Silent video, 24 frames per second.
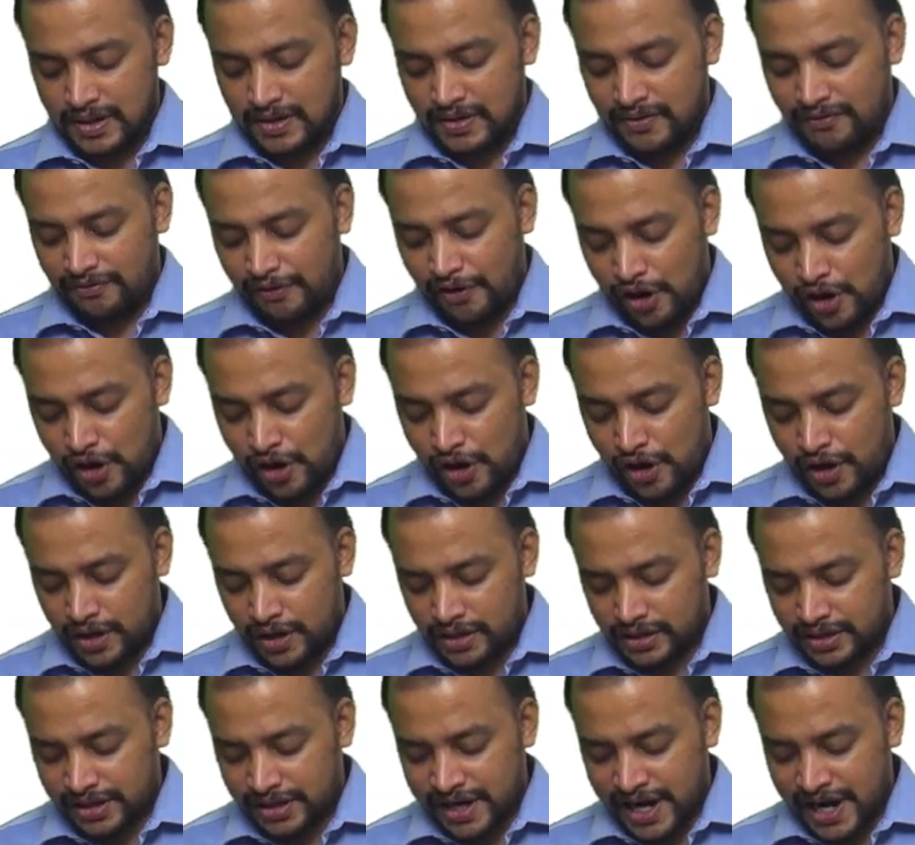
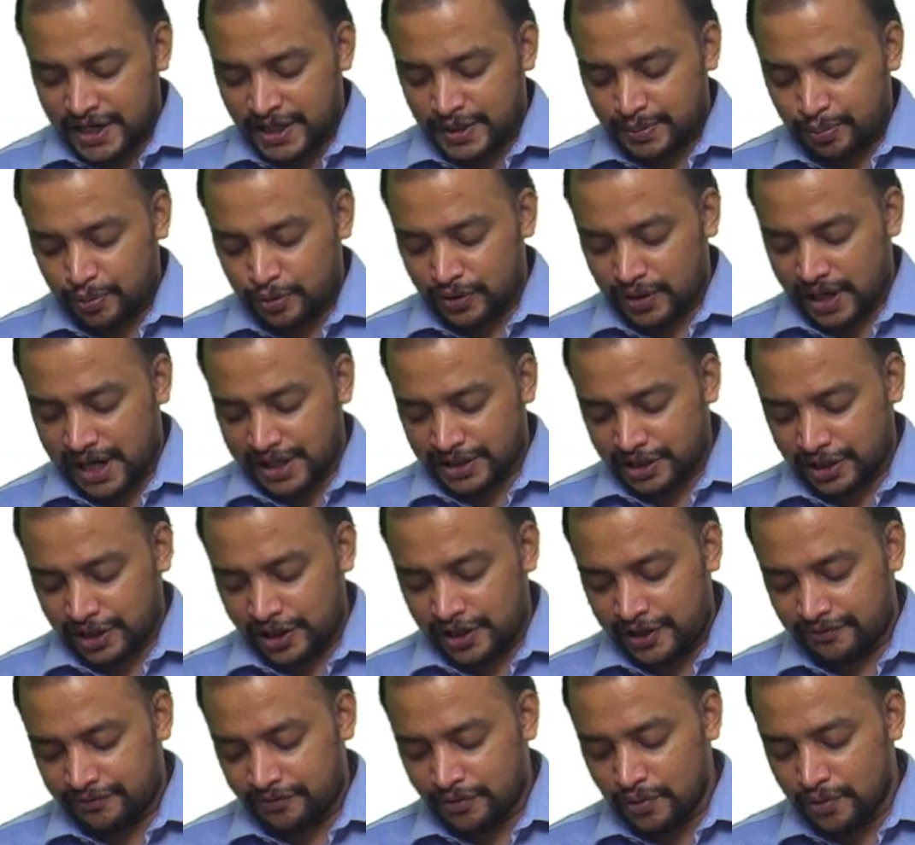For transportation
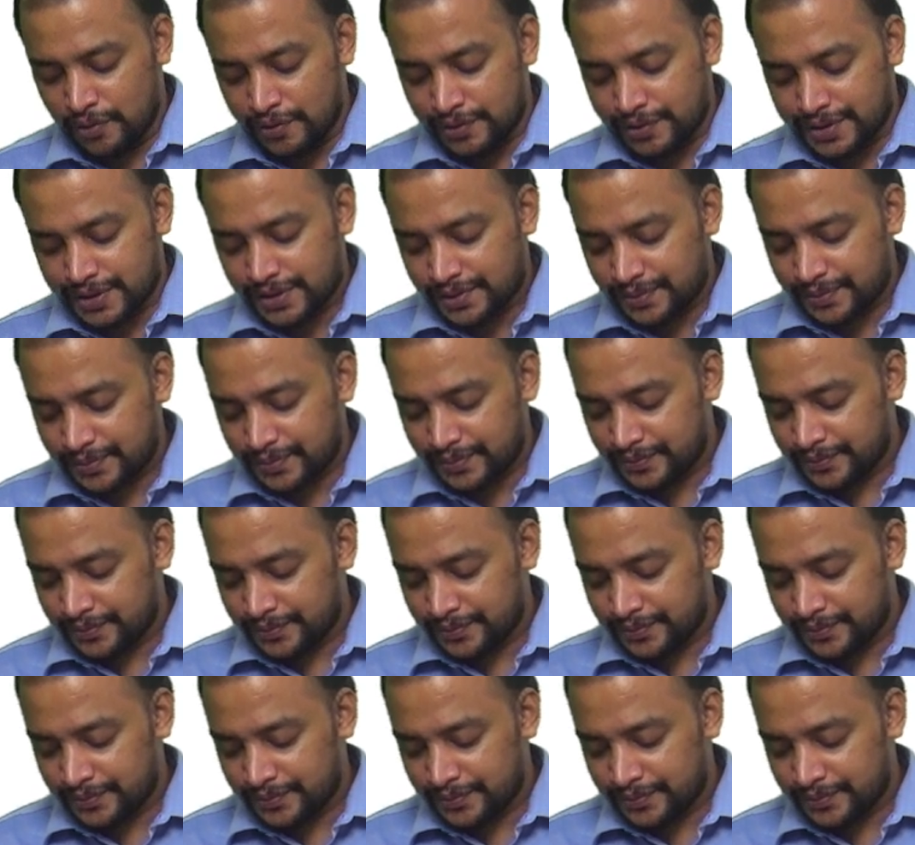of goods.